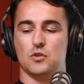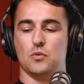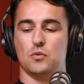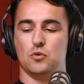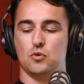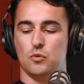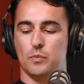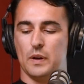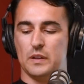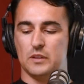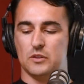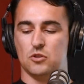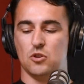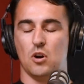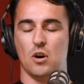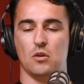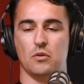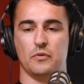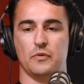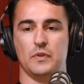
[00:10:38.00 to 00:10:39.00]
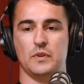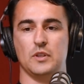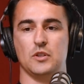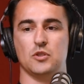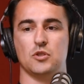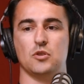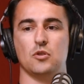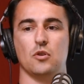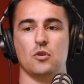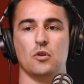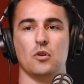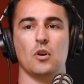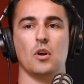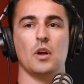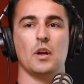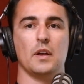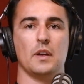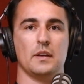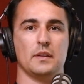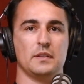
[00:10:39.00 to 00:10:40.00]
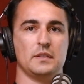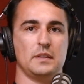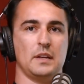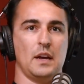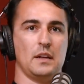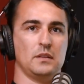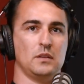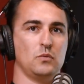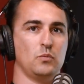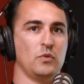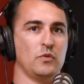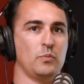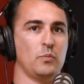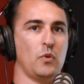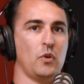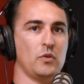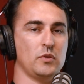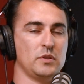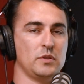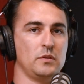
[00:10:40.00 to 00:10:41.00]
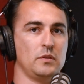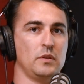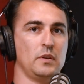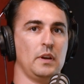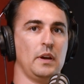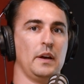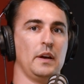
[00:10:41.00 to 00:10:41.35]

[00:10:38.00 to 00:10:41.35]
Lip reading: so we're talking about the tile finish. So standard with most